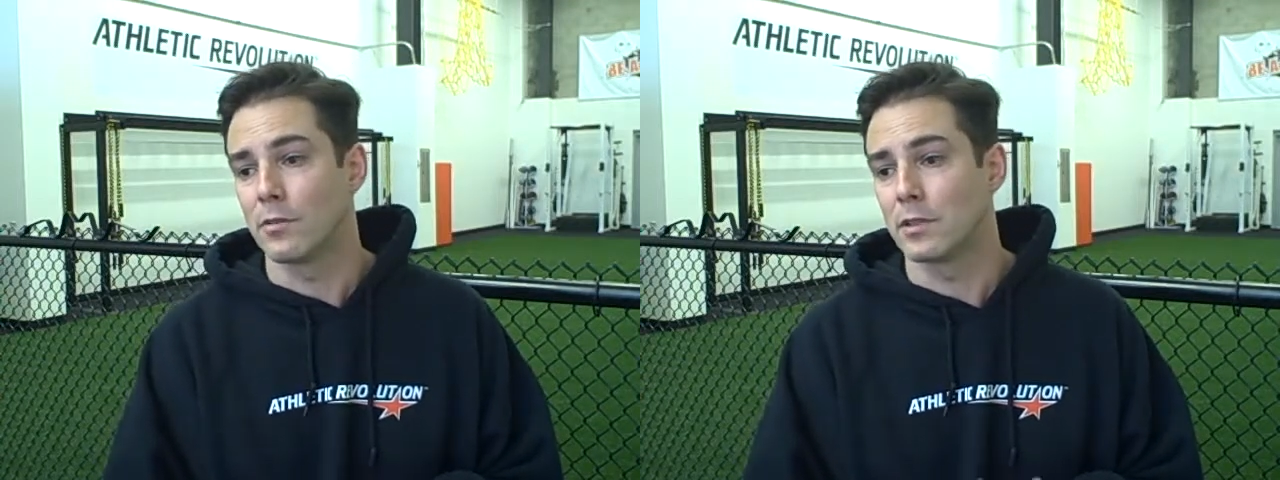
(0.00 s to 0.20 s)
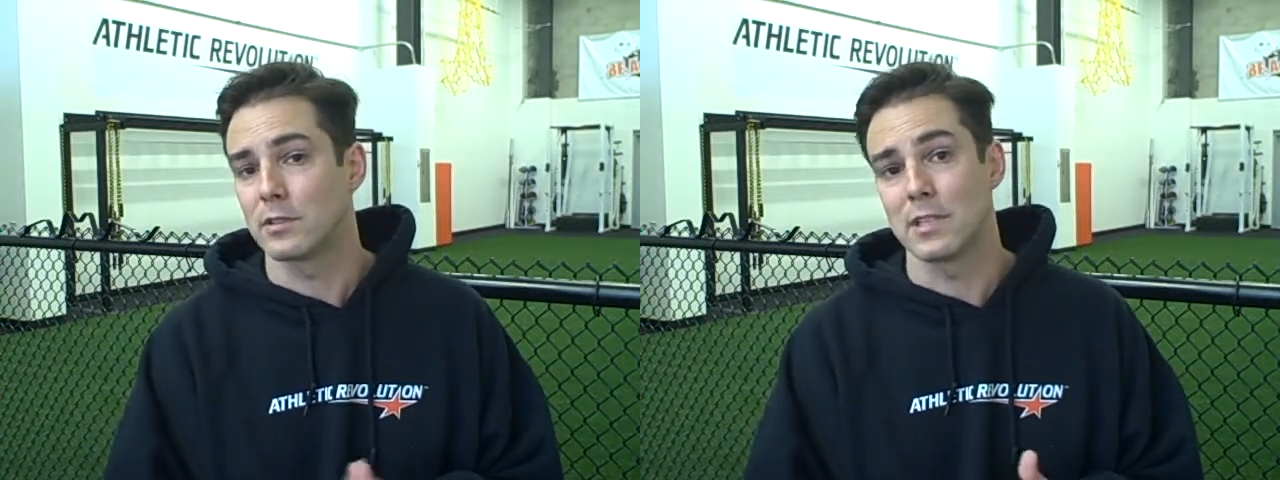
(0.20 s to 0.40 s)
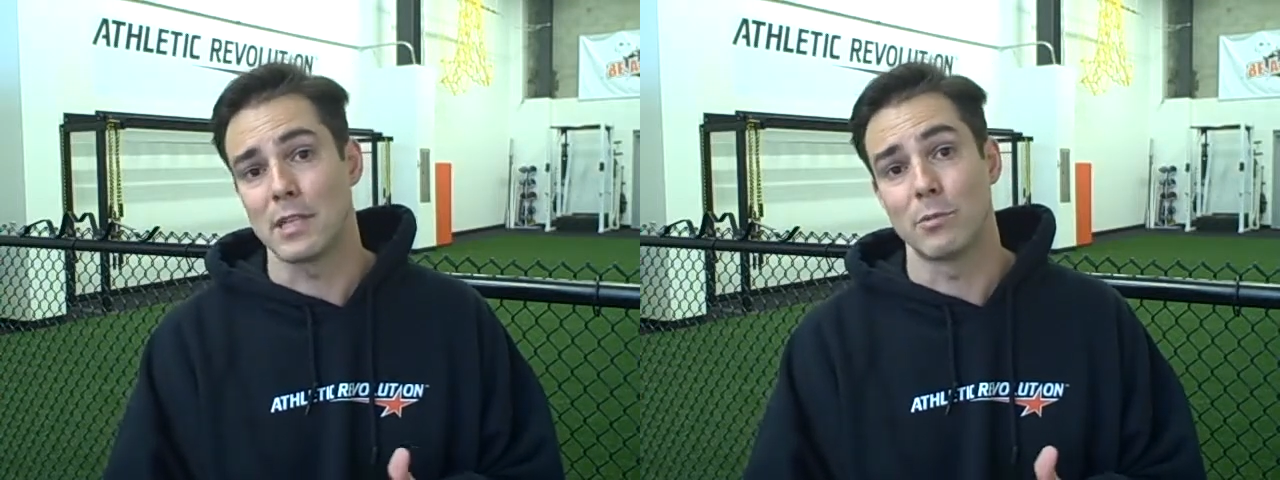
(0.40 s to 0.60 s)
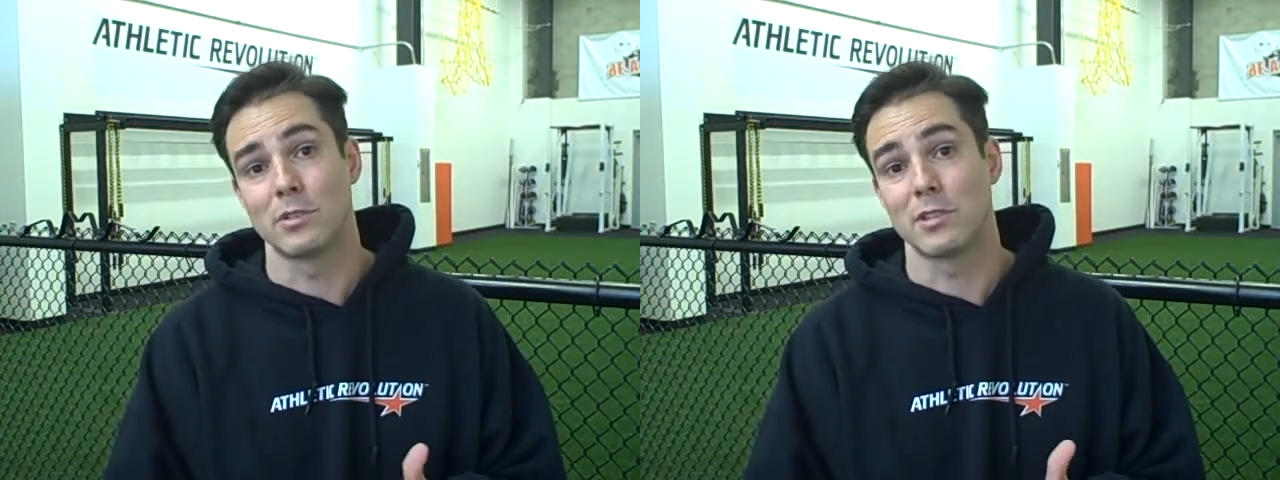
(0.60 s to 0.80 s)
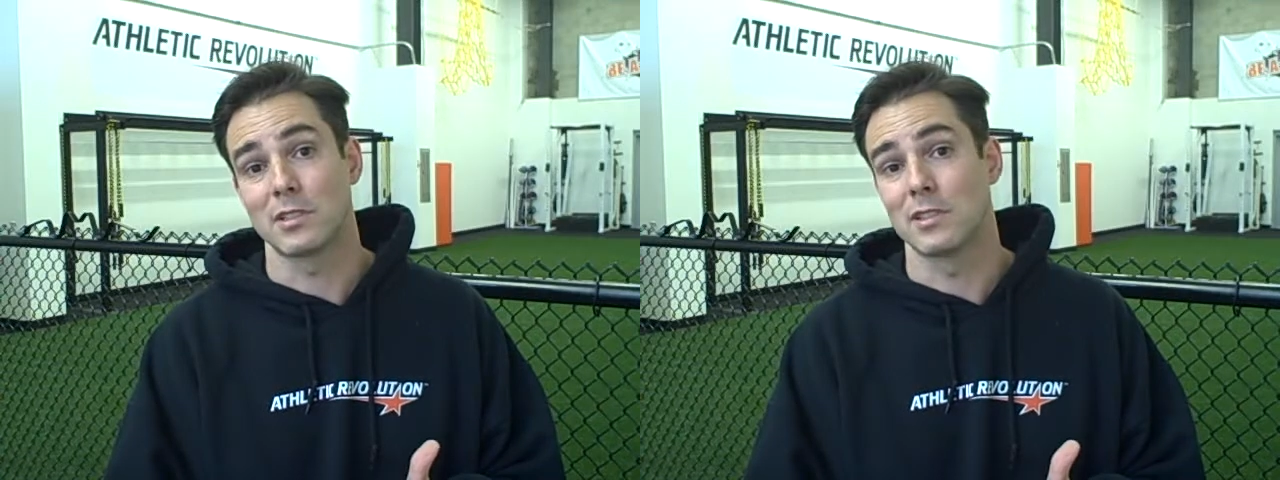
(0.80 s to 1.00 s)
This team
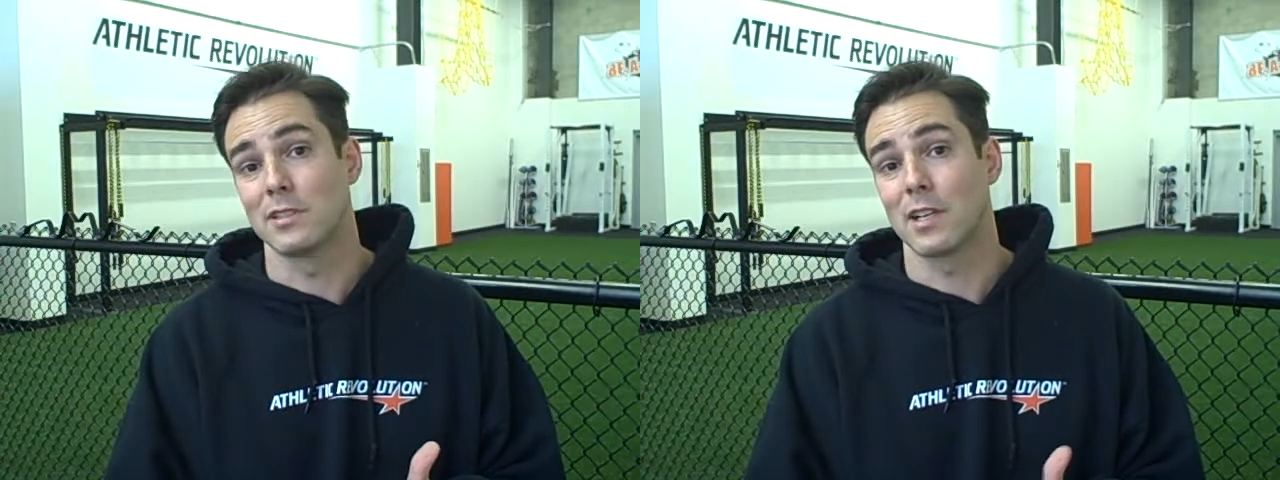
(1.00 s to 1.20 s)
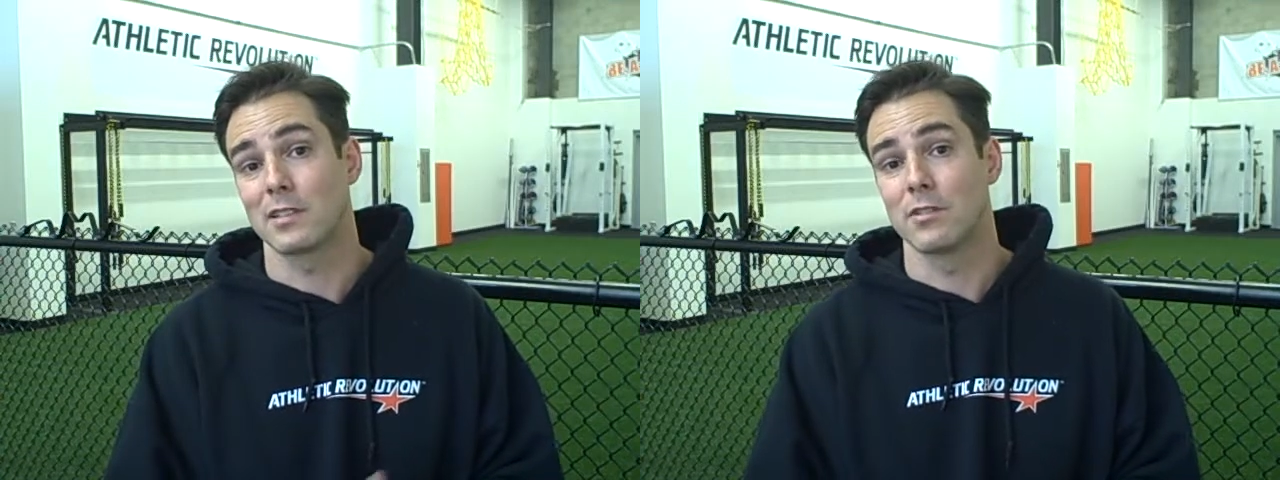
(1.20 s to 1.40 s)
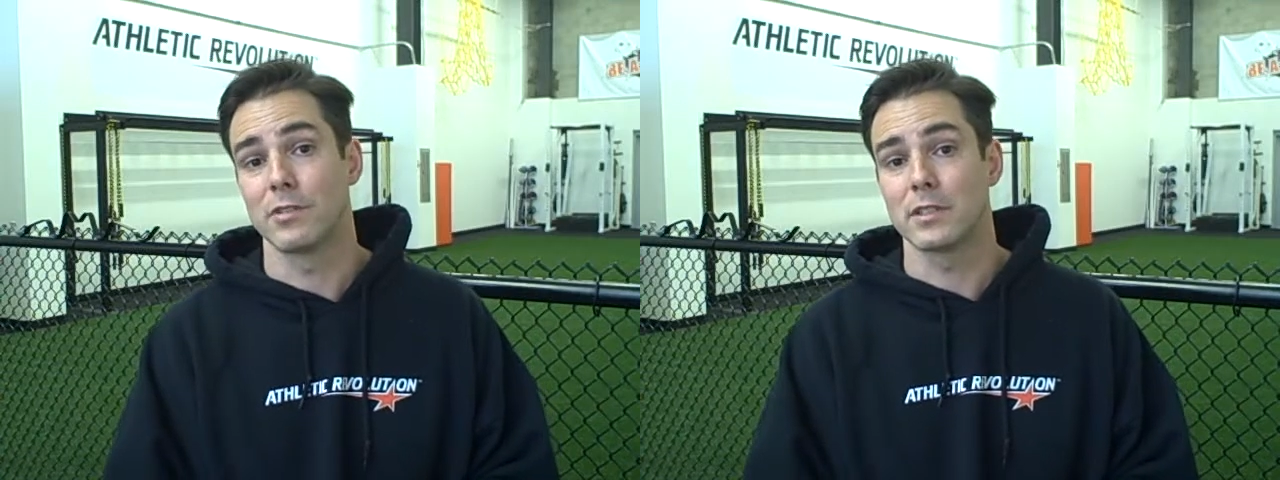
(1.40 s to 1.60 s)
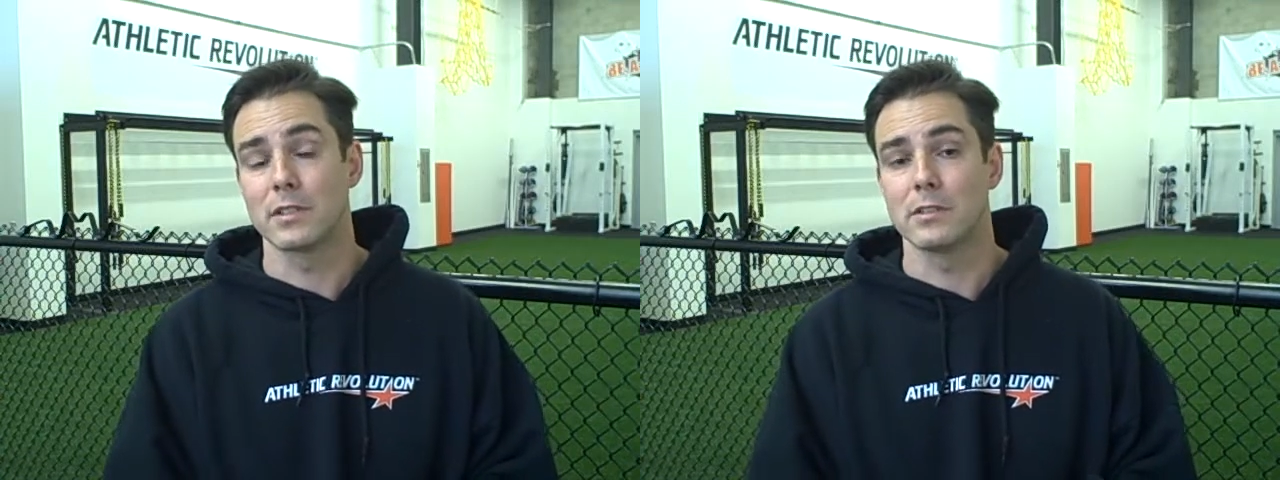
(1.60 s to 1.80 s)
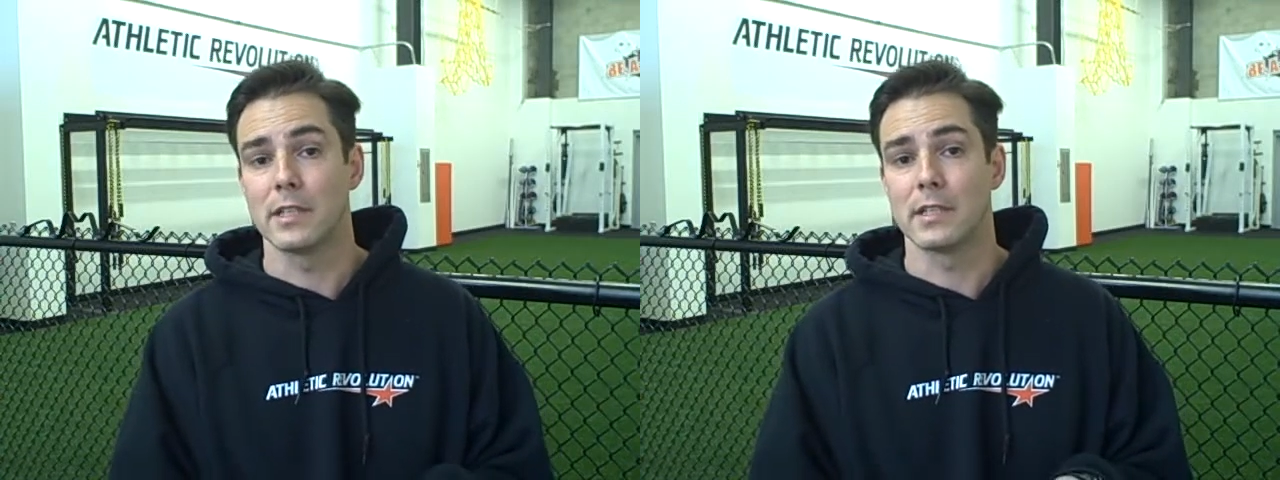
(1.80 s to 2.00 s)
was just inducted
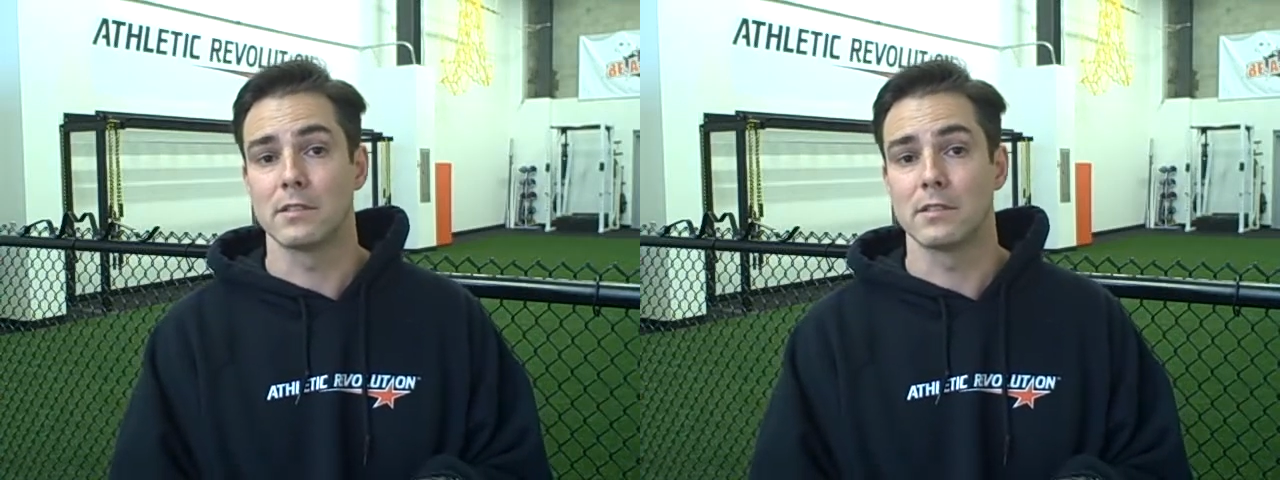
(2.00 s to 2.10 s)
recently